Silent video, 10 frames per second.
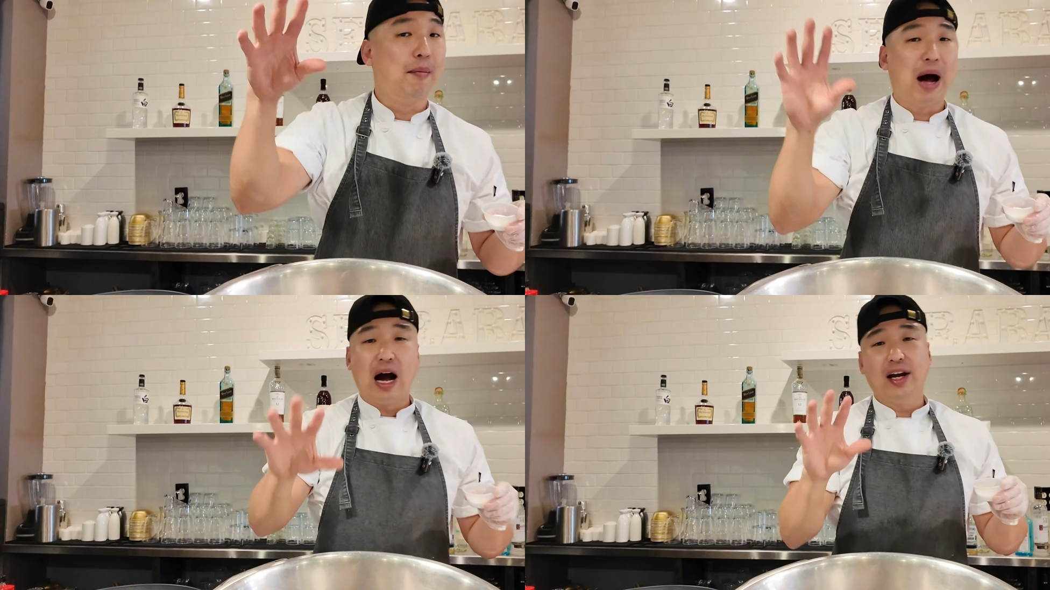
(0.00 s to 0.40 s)

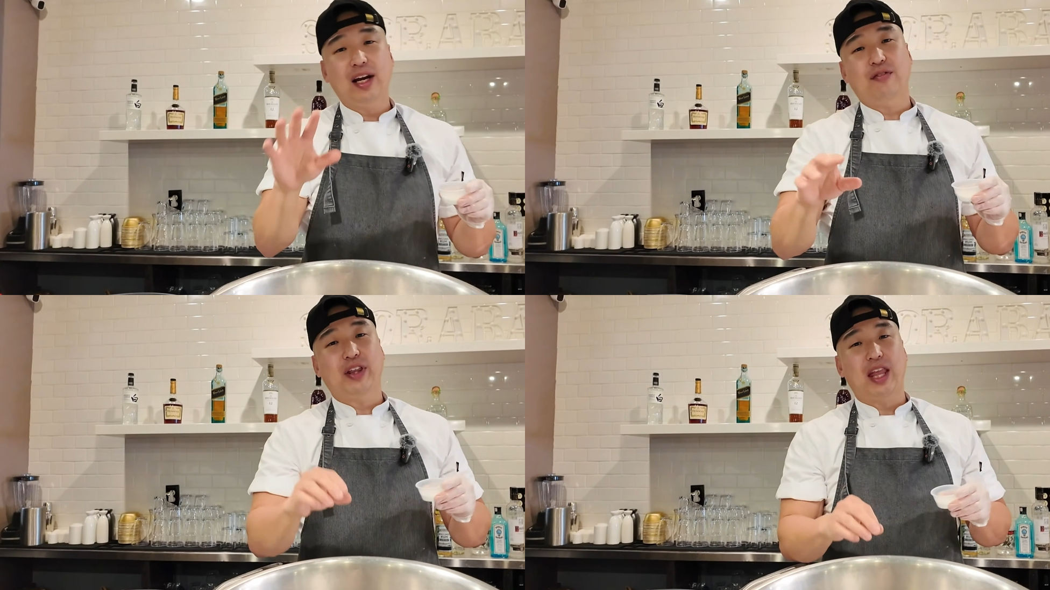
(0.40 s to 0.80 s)
I'm eyeing
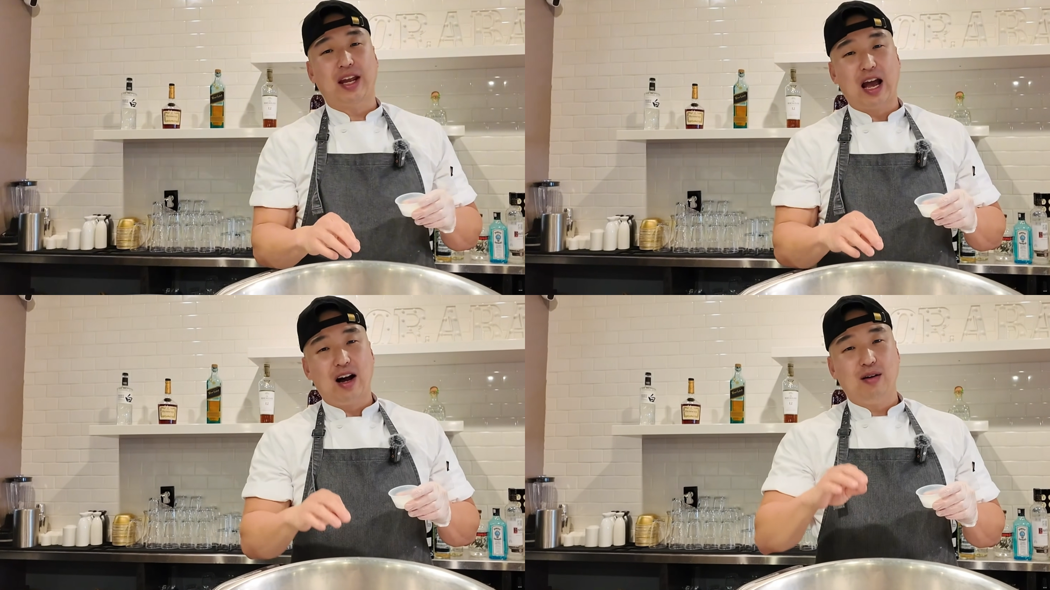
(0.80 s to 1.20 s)

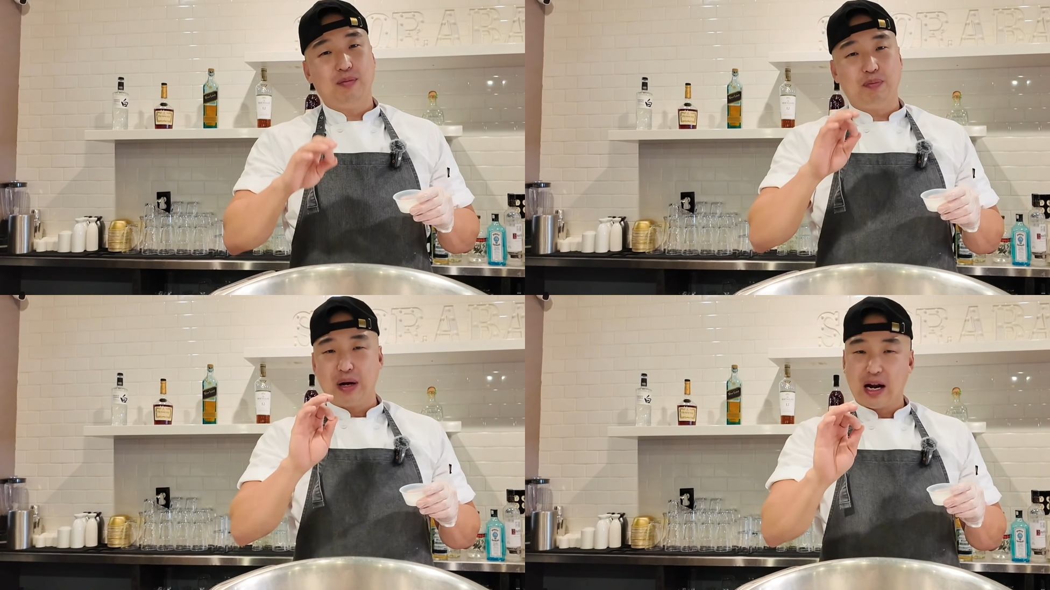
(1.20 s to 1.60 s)
everything out,
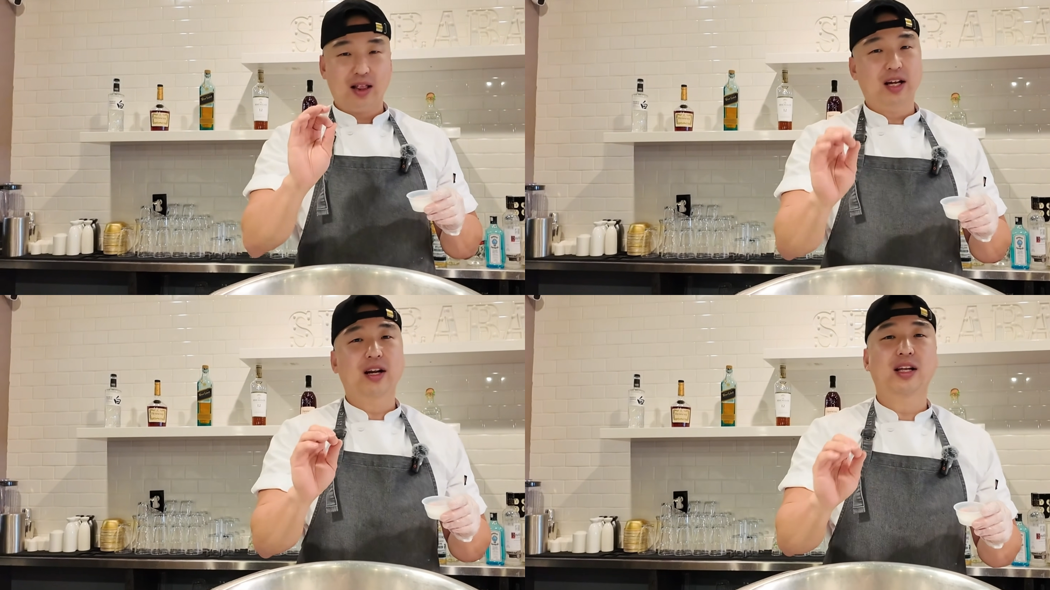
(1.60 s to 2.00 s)
but I
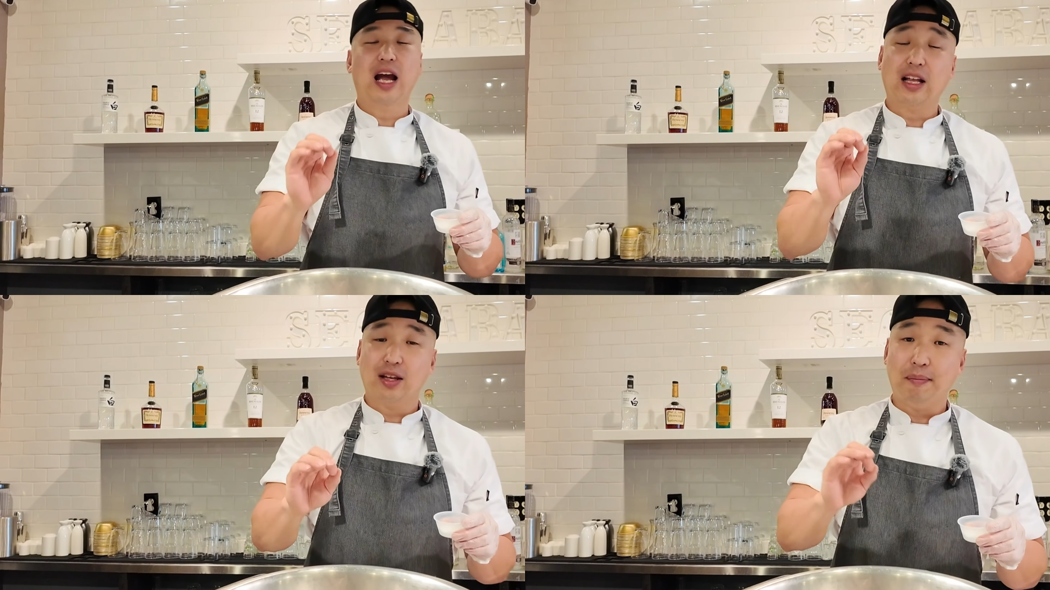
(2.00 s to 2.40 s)
literally
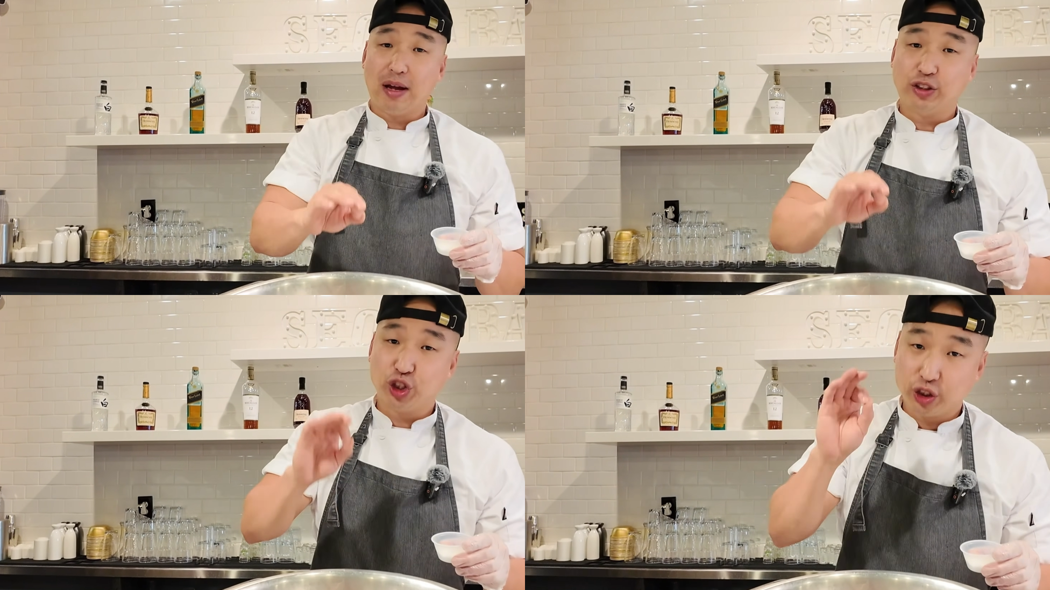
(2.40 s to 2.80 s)
had to
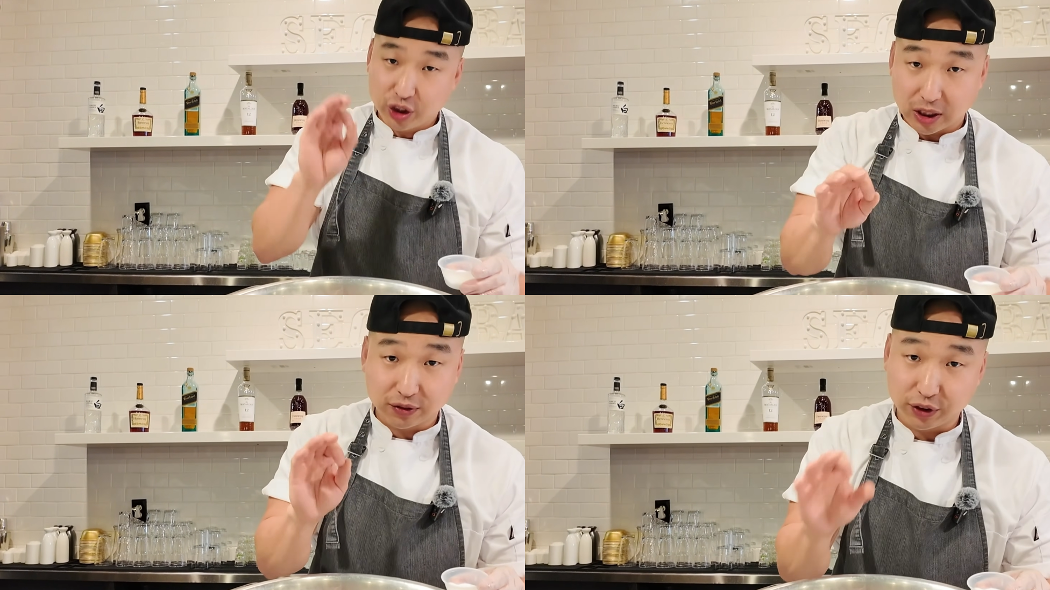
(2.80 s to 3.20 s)
measure it
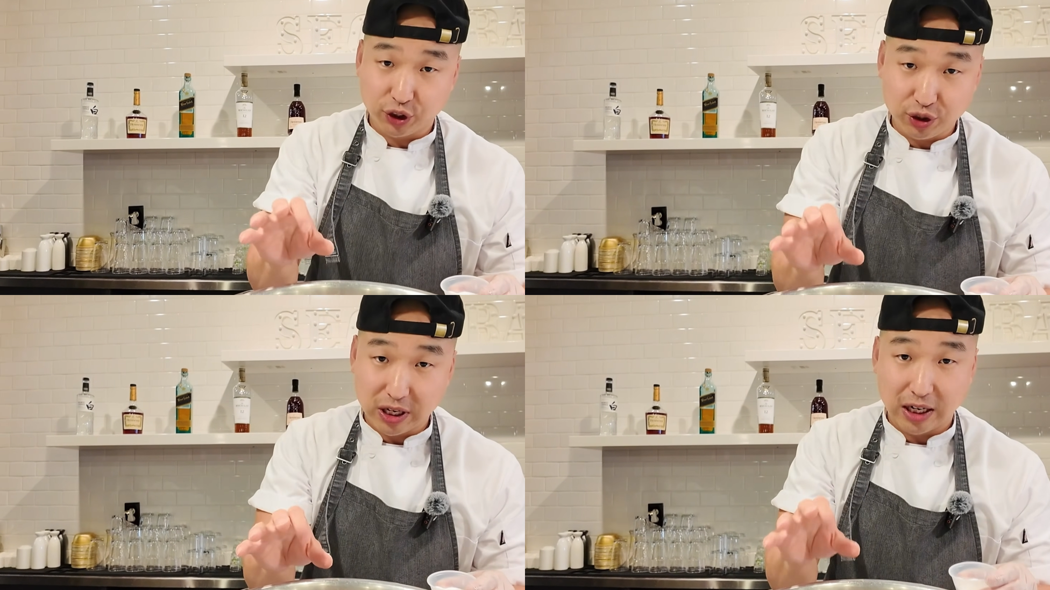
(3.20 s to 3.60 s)
just for
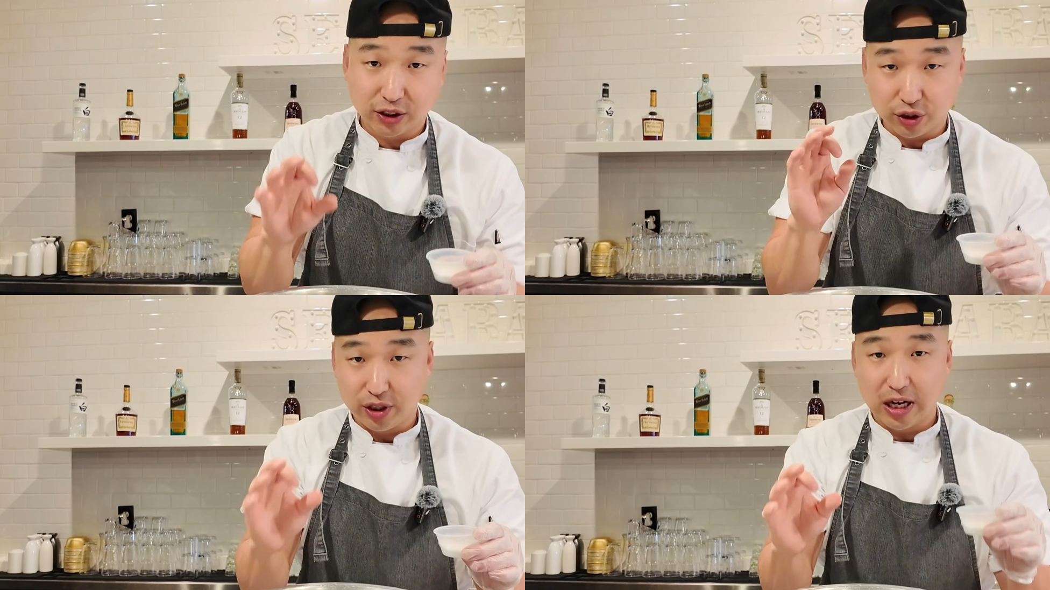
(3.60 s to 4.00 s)
you guys
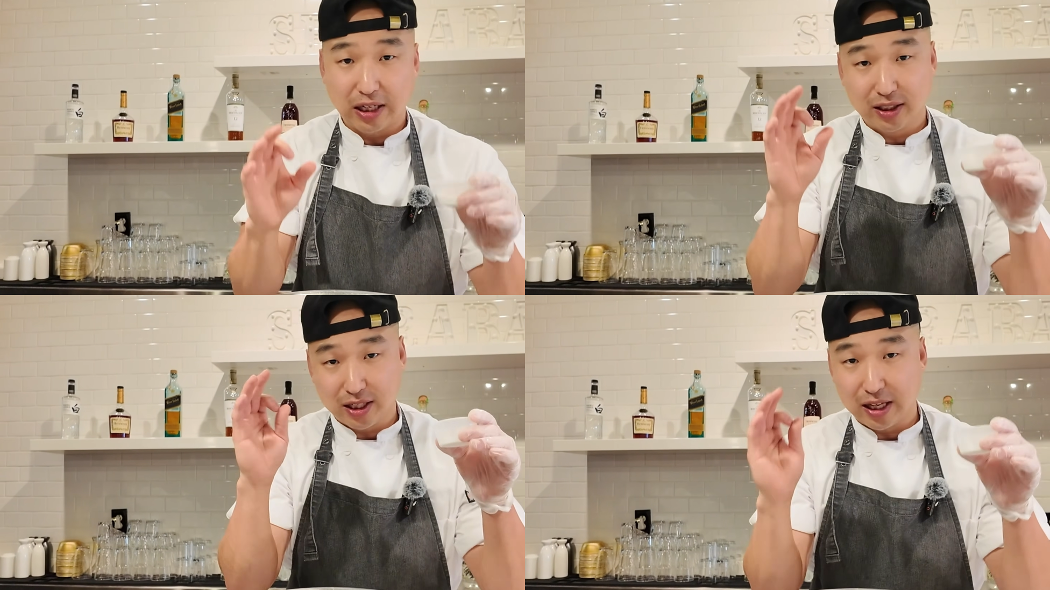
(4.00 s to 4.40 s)
so you
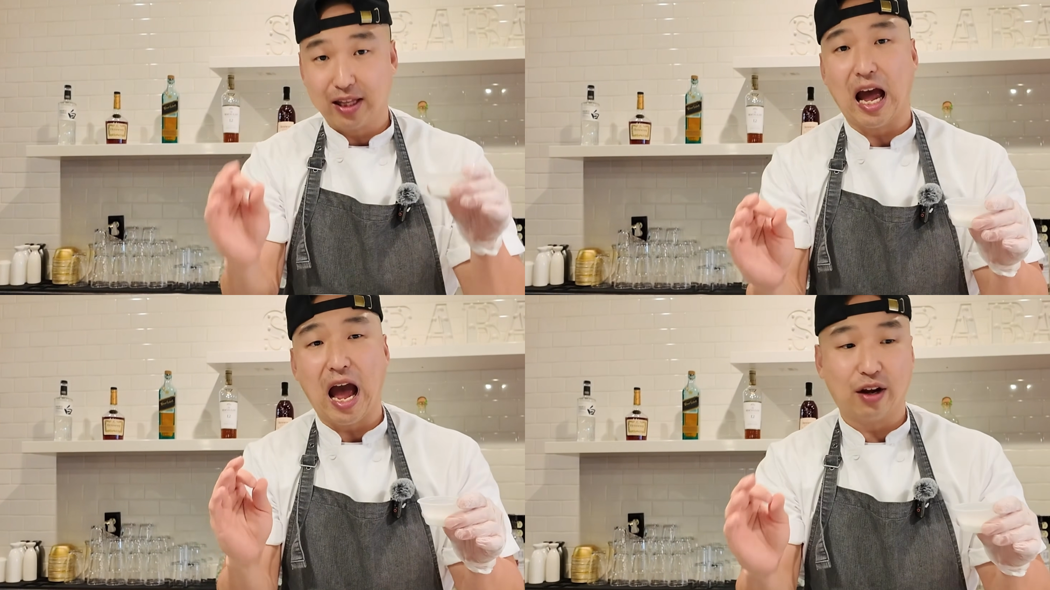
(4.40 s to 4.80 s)
guys could get
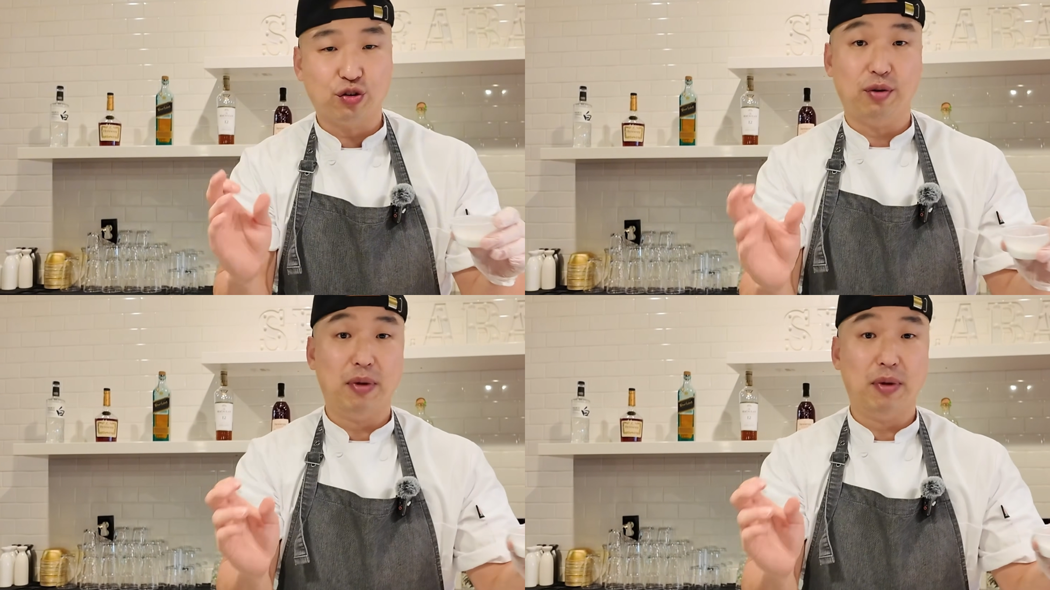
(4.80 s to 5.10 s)
the accurate